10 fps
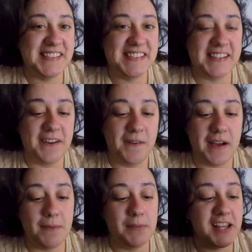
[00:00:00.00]
So,
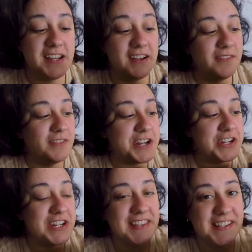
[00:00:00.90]
I plan on
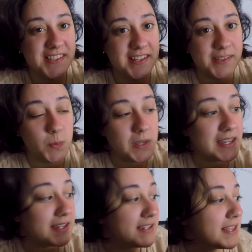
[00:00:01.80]
finishing this
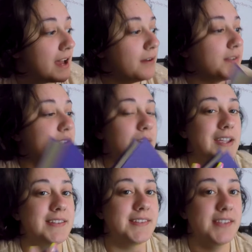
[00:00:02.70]
weekend, though, so I
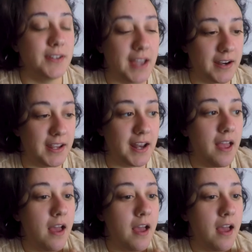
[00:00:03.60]
can still count it